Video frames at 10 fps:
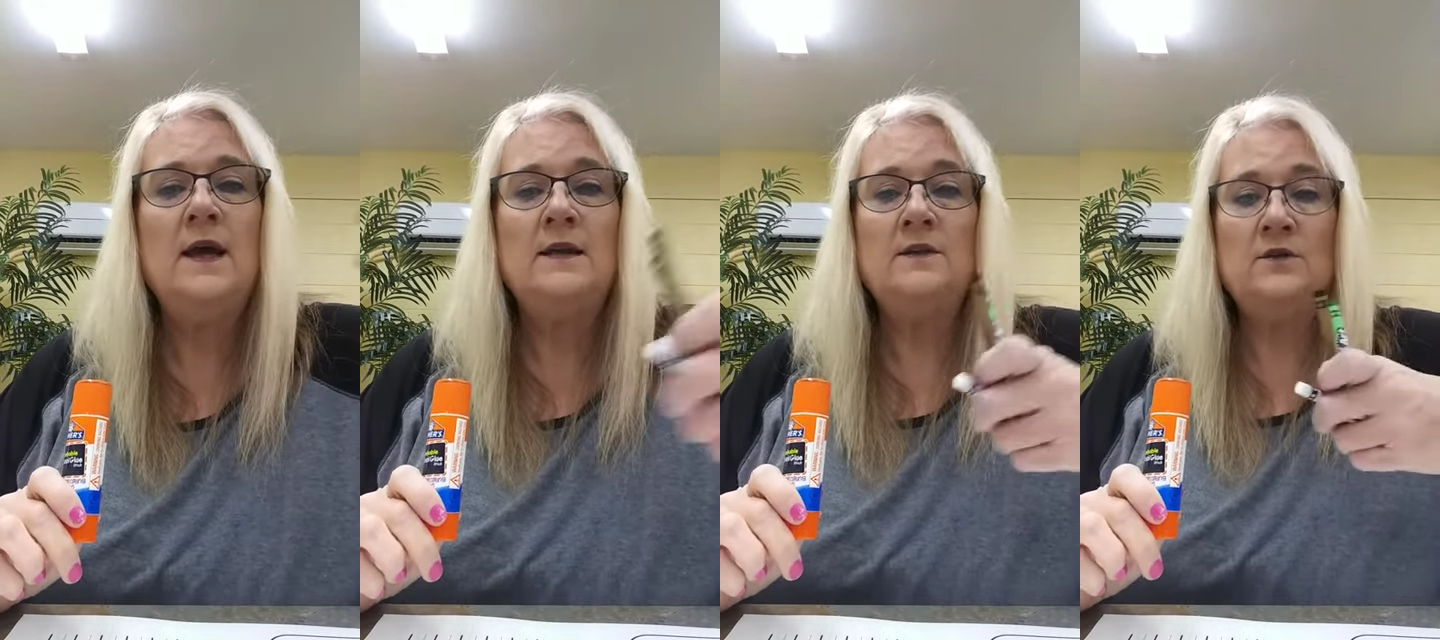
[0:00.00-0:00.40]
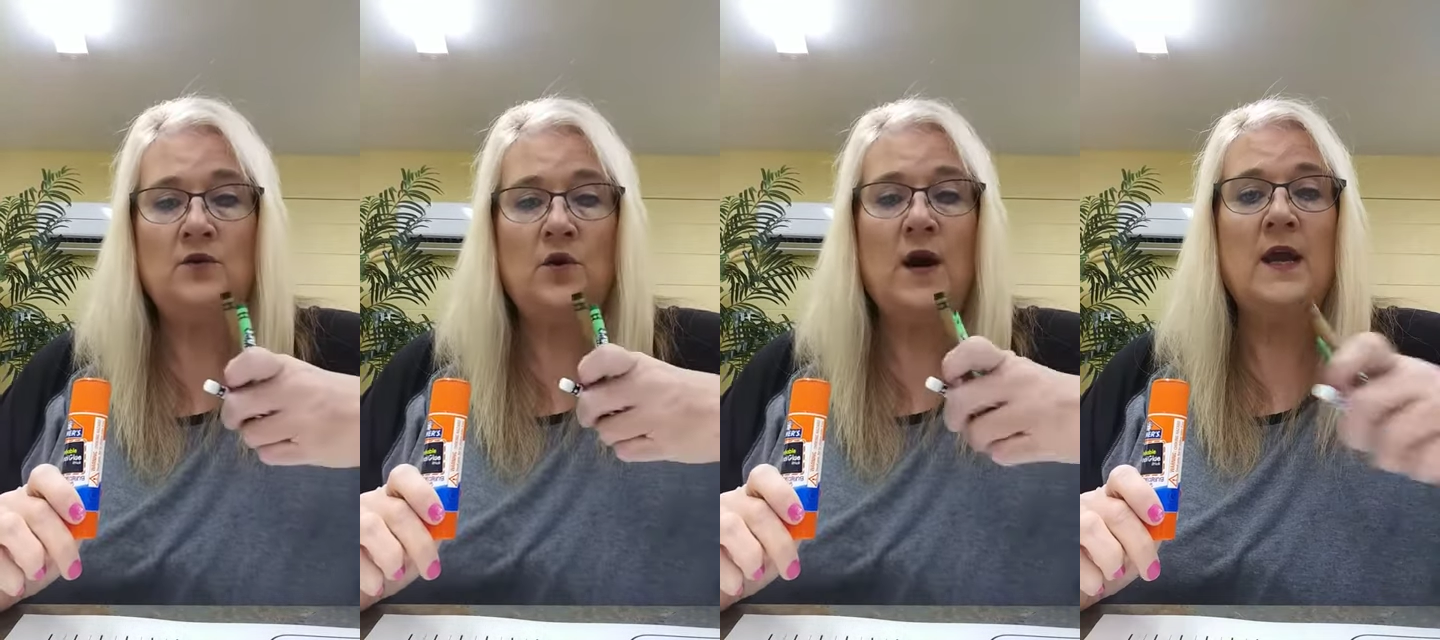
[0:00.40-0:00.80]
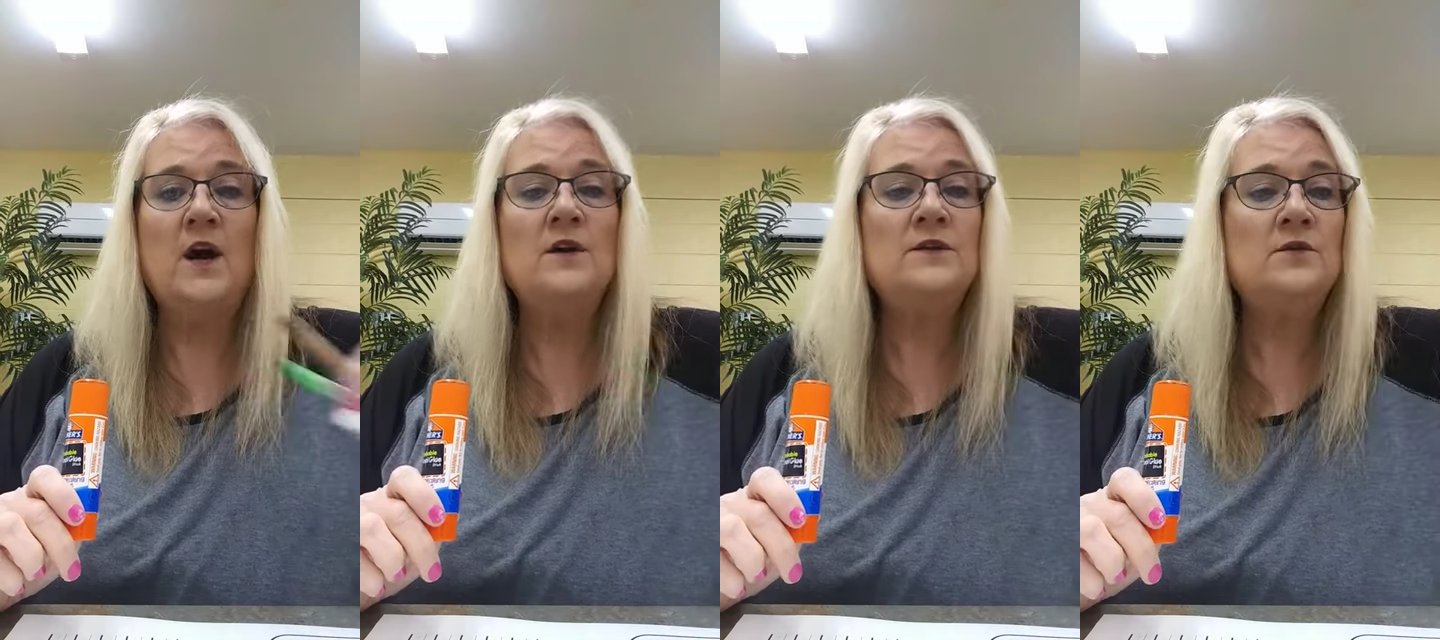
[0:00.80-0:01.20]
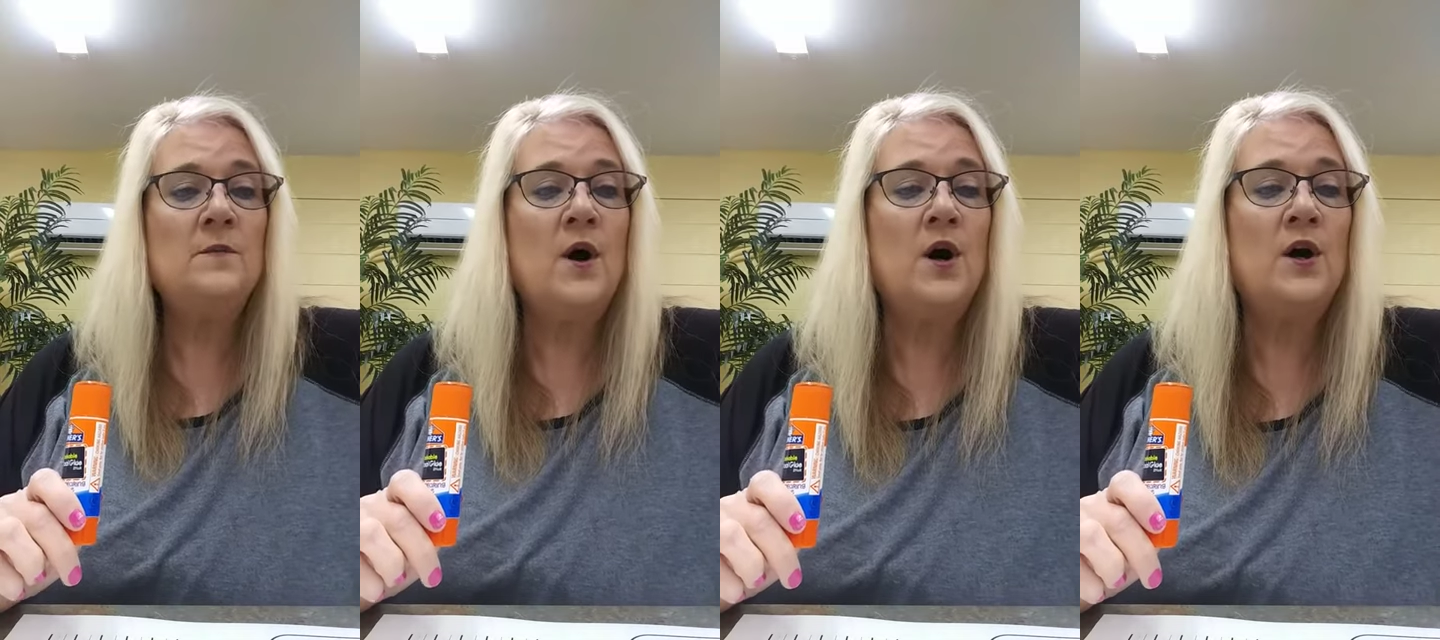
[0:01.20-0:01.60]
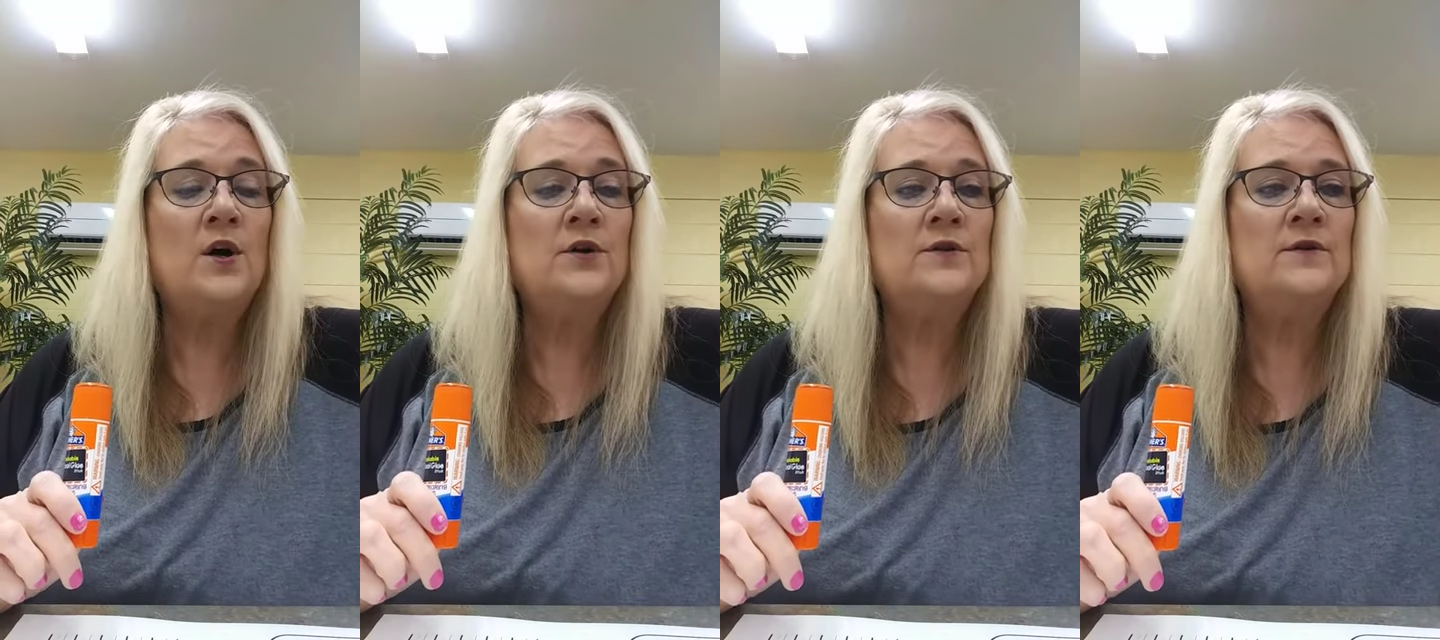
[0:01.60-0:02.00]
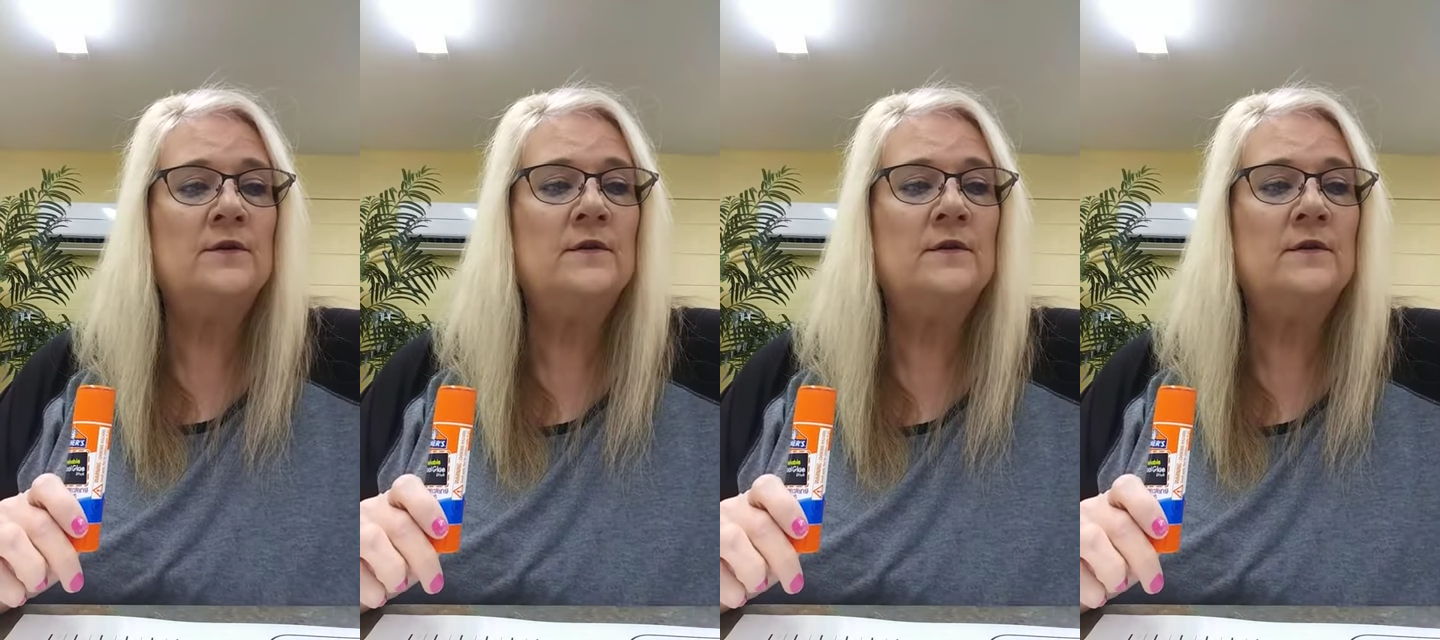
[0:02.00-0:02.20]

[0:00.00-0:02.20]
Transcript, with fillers: and crayons or markers